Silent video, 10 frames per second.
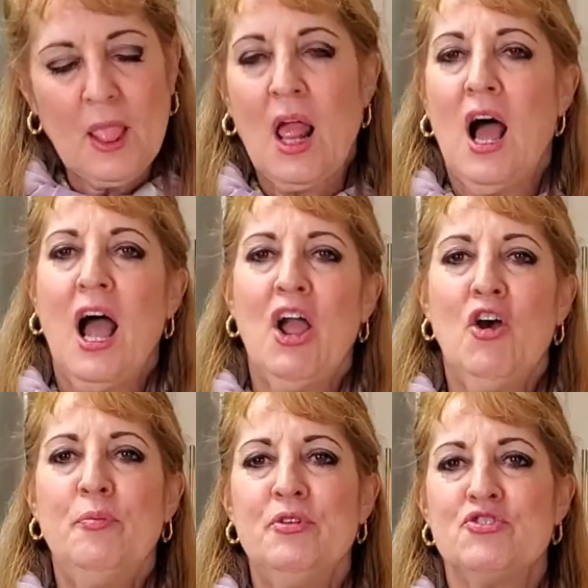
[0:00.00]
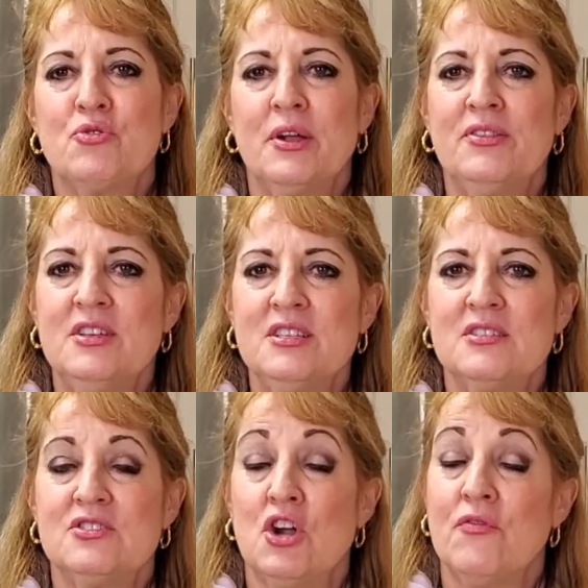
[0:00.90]
I hope you enjoyed this.
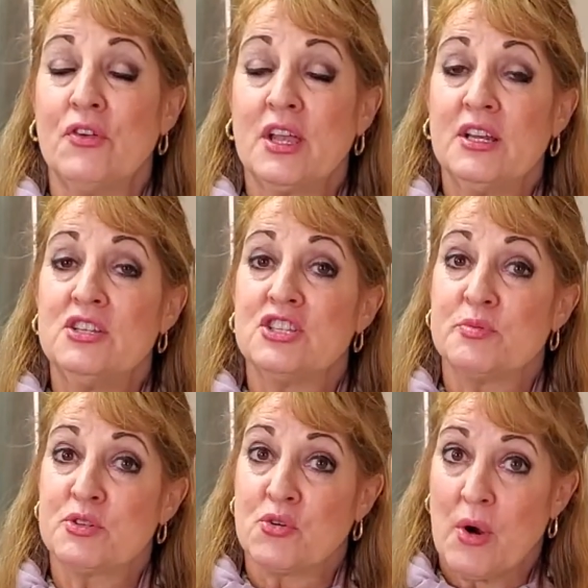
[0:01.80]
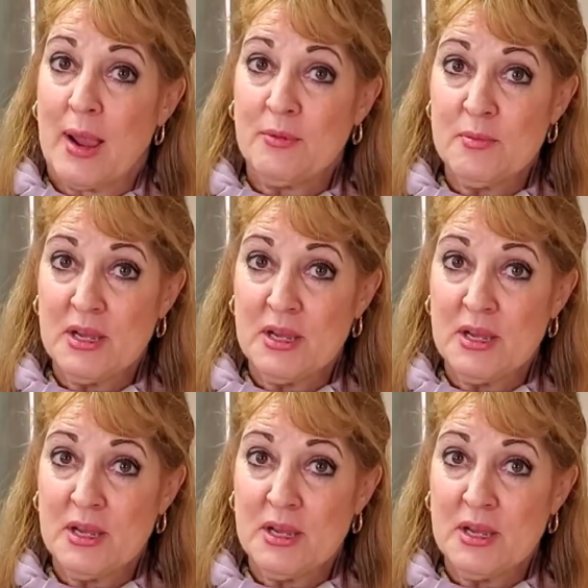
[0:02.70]
Don't forget to subscribe to my